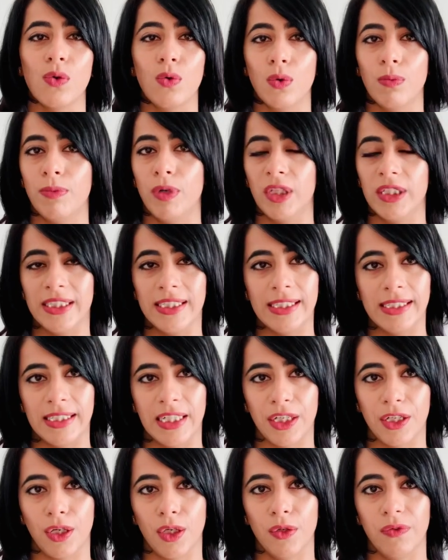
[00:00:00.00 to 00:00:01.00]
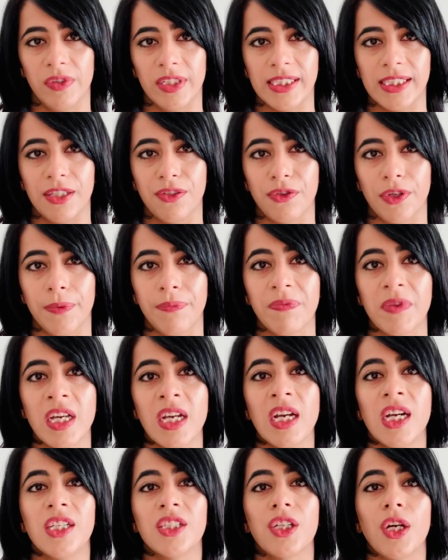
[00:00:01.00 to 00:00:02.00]
or polycystic ovary syndrome.
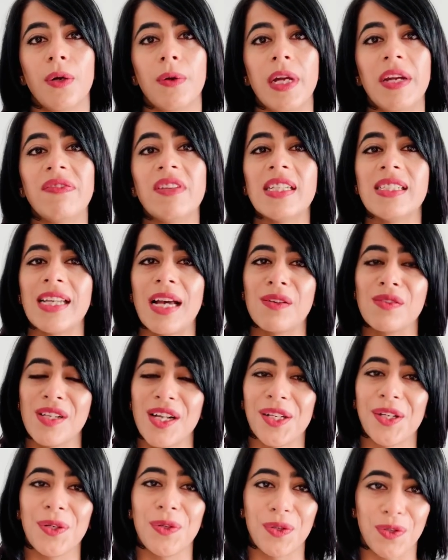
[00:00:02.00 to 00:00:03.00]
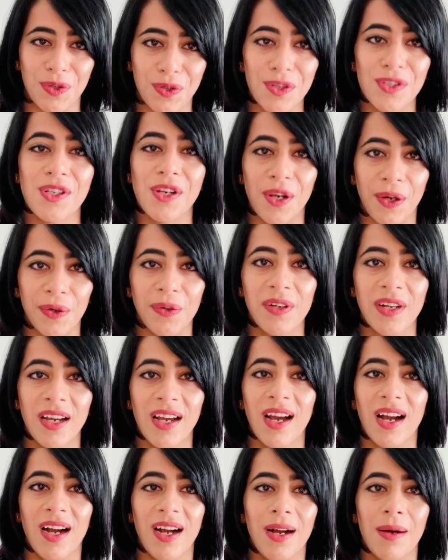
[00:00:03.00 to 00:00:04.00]
So if this sounds like you're not alone.
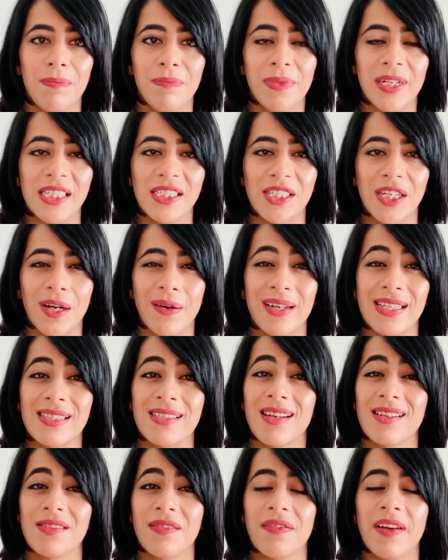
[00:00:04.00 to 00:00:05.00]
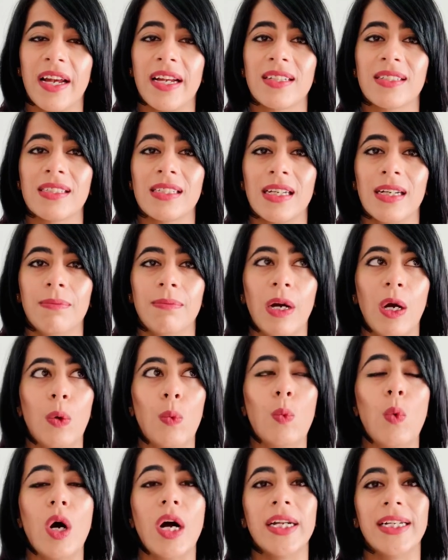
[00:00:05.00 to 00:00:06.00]
PCOS does affect about
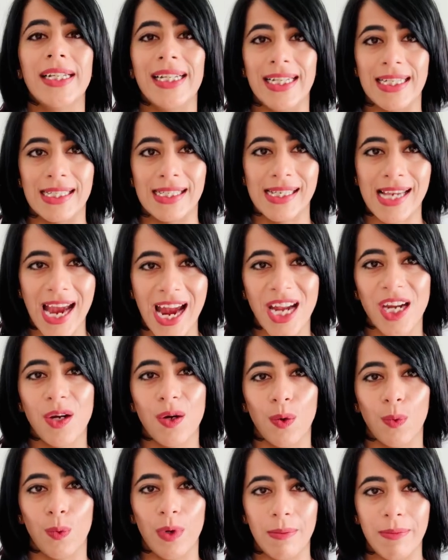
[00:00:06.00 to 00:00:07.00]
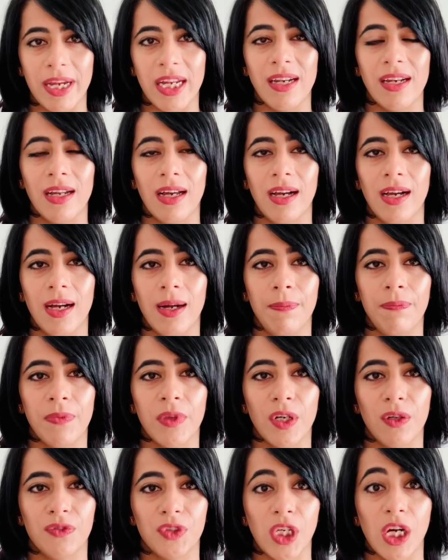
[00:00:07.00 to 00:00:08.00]
1 in 10 women
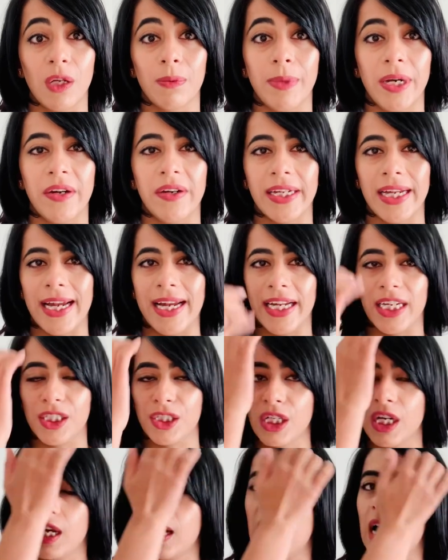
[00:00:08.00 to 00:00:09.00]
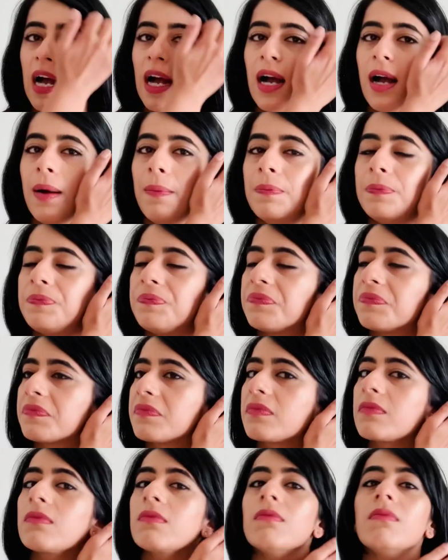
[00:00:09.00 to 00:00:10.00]
of childbearing age.
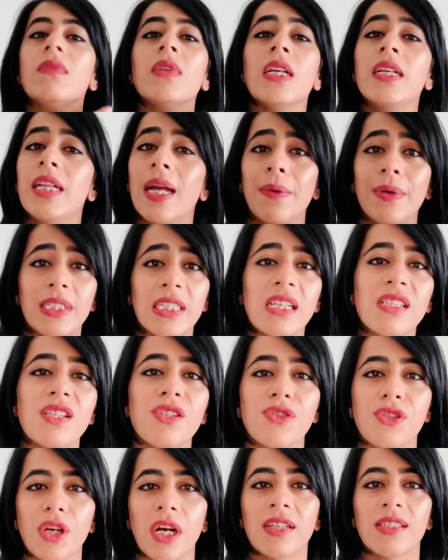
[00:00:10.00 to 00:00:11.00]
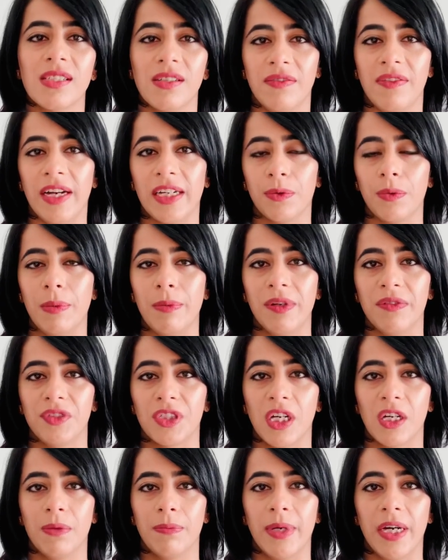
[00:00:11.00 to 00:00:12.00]
Now, it doesn't just affect women of
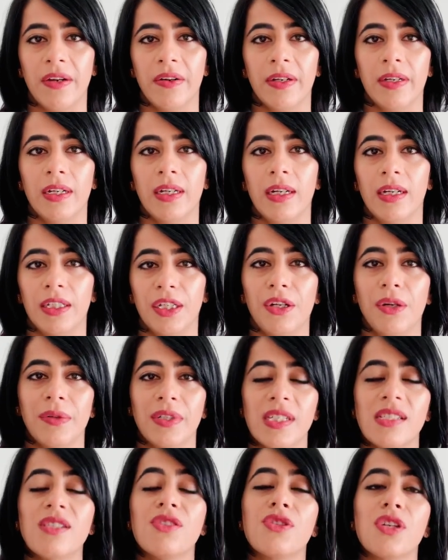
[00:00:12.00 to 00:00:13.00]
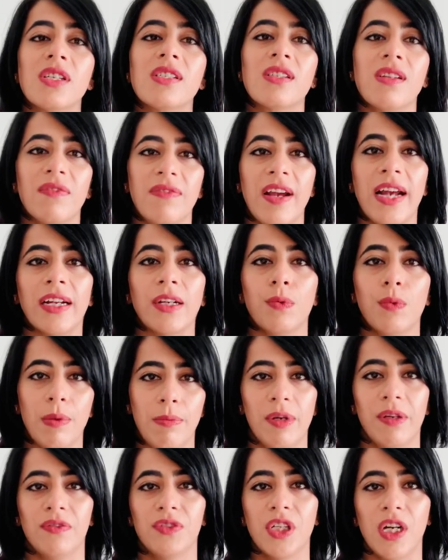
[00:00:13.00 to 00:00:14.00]
childbearing, it doesn't just affect
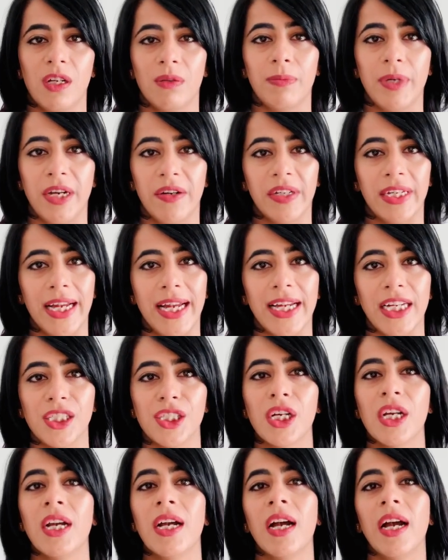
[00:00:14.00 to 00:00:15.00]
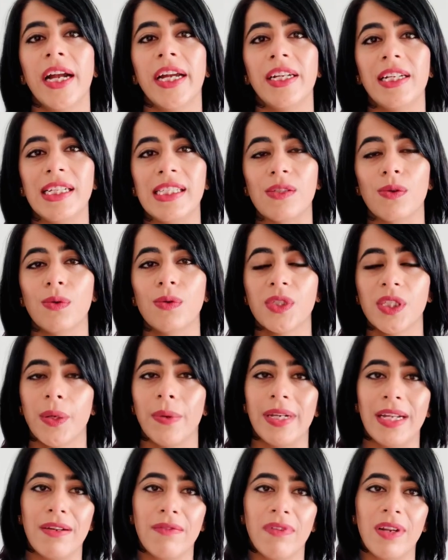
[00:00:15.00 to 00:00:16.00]
women of childbearing age. It is also
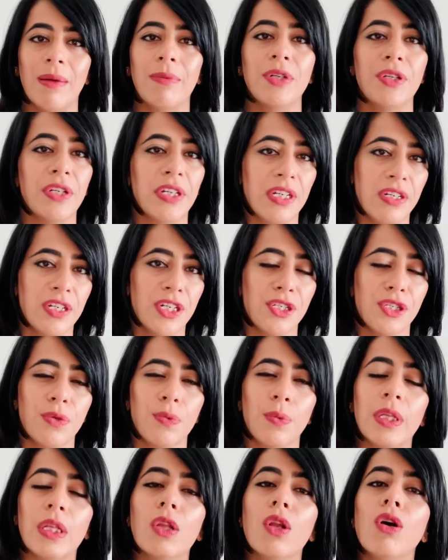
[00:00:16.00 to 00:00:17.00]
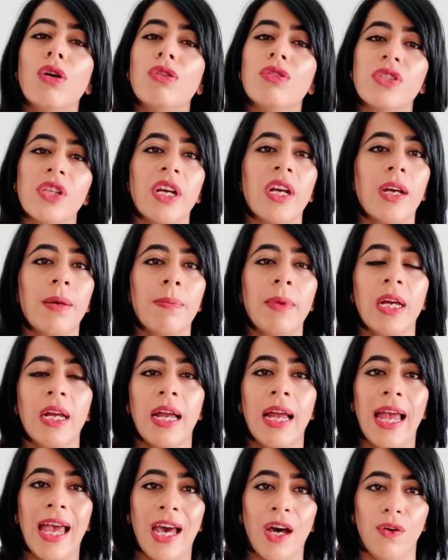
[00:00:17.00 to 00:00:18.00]
an inflammatory condition with long-term
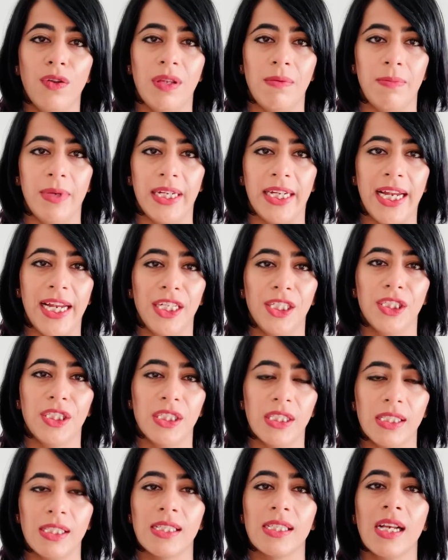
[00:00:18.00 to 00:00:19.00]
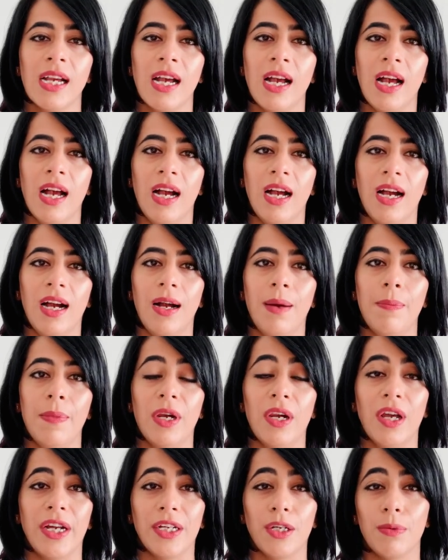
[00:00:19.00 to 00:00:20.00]
health implications
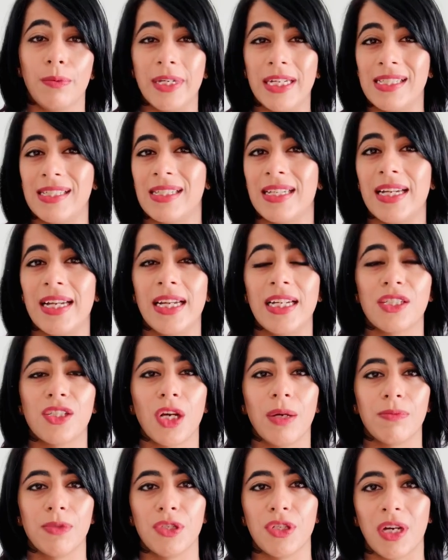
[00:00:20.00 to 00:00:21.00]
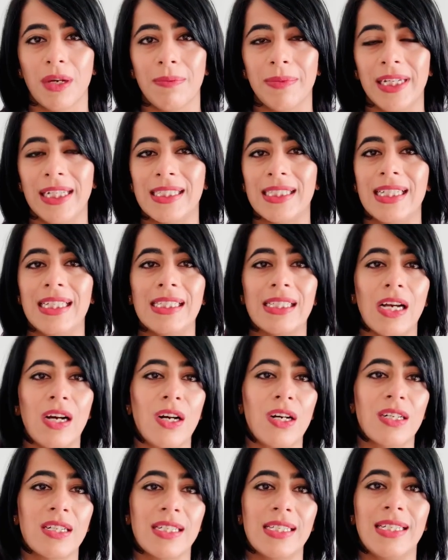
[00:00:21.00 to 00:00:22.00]
like obesity, type 2 diabetes,
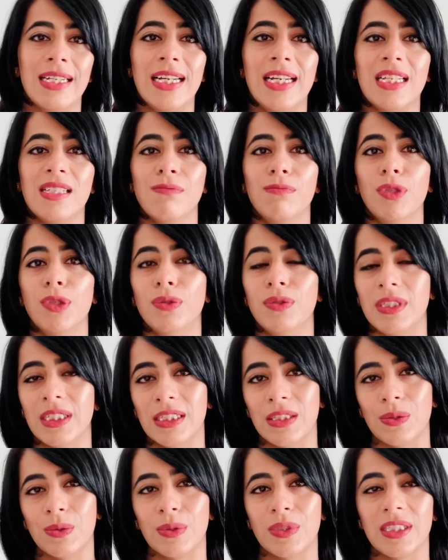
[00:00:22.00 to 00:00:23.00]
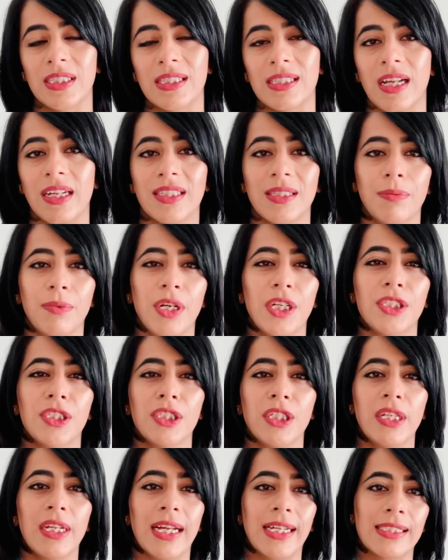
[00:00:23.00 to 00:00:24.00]
heart disease, mood disorders like
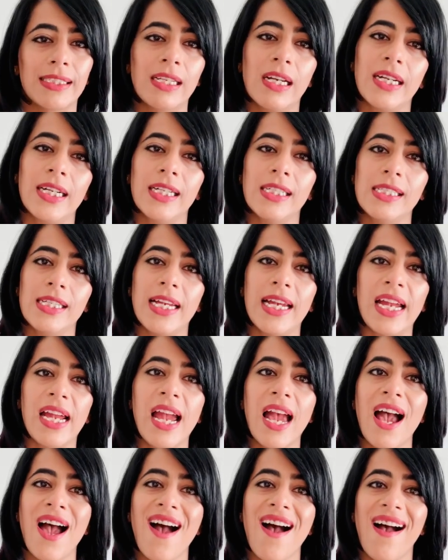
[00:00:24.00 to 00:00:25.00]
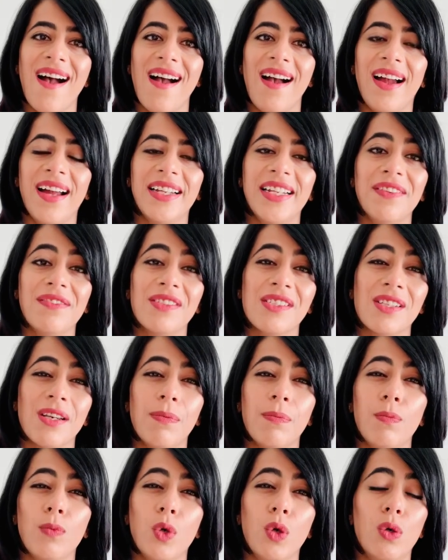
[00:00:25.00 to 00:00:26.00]
depression, anxiety, and even
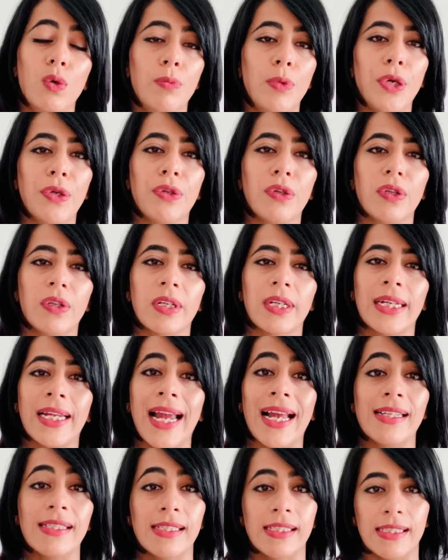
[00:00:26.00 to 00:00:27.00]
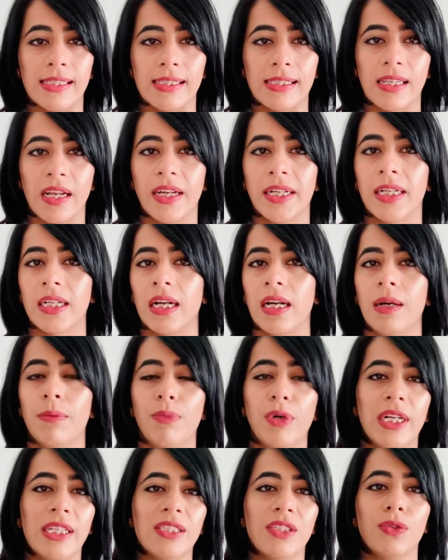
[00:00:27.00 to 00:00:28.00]
some hormonal cancers like
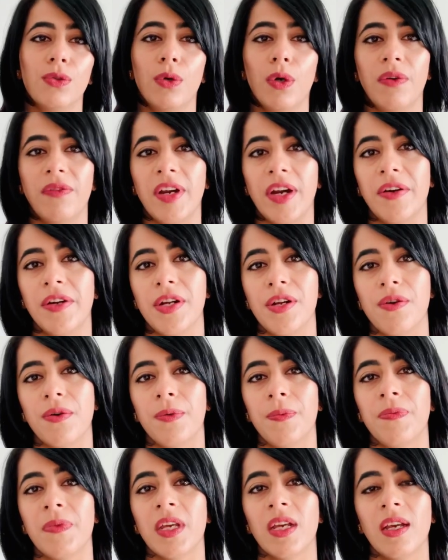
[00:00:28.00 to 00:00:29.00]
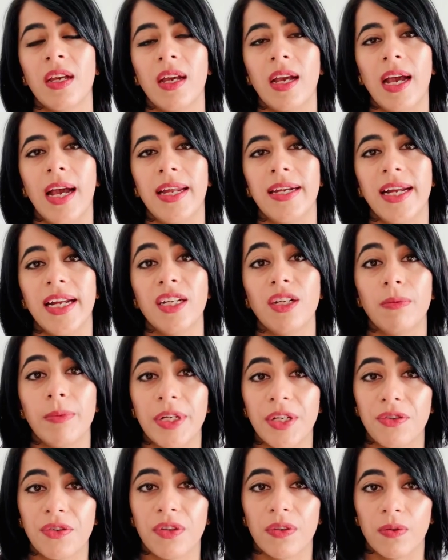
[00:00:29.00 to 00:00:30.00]
breast or ovarian and
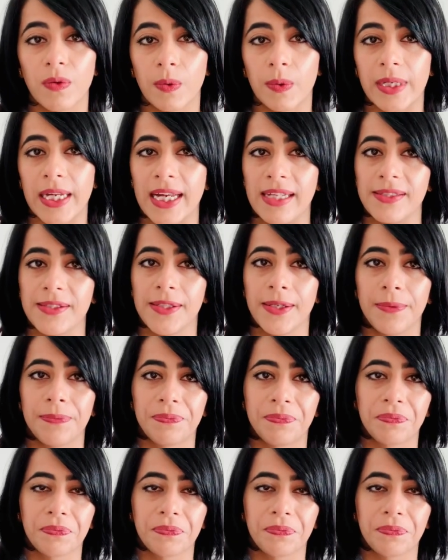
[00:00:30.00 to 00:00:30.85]
endometrial cancer.